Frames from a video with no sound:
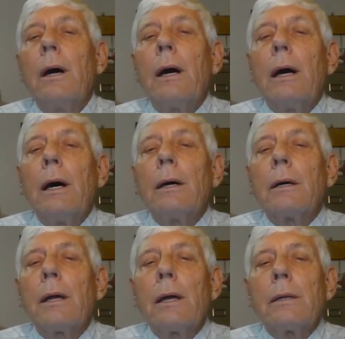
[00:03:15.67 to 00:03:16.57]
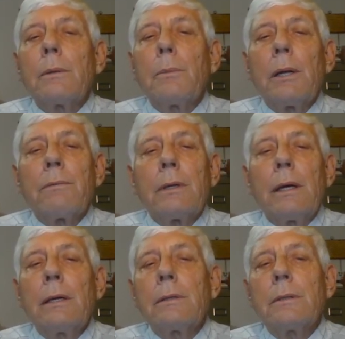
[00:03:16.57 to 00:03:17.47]
And in the middle of the
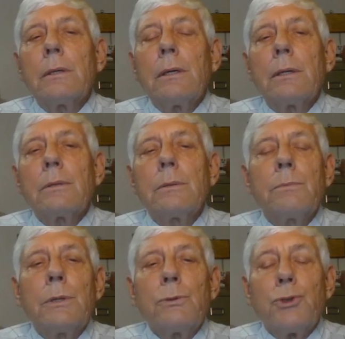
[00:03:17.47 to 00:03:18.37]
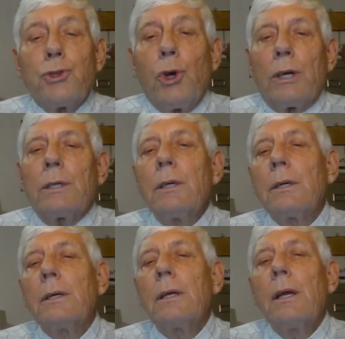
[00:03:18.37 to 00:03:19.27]
night, he shook
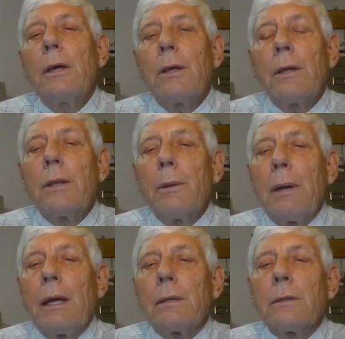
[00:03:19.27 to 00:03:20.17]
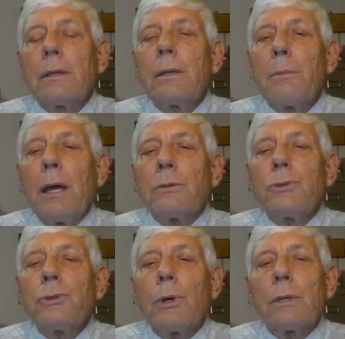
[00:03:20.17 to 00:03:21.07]
the man. The man
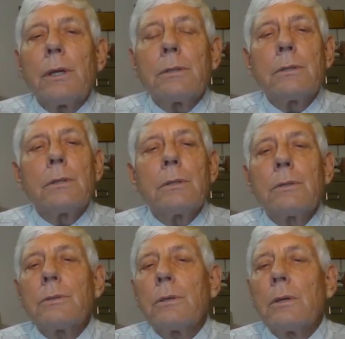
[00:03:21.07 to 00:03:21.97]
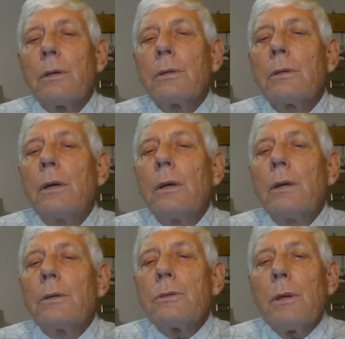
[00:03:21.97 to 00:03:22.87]
shook. This is the
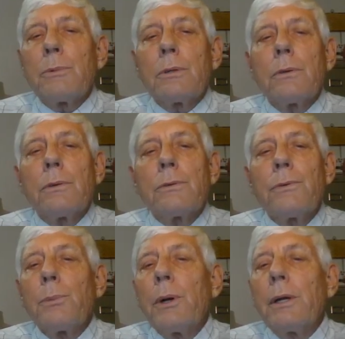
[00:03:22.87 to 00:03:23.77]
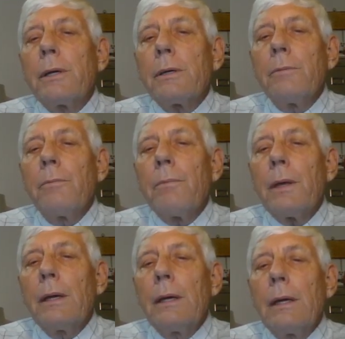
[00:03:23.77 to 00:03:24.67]
subject of this verb right here.
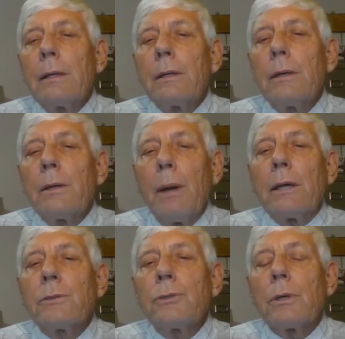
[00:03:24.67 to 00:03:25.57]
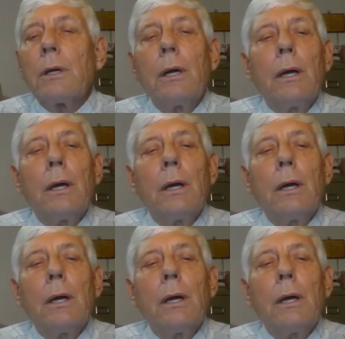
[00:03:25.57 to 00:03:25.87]
And the man shook.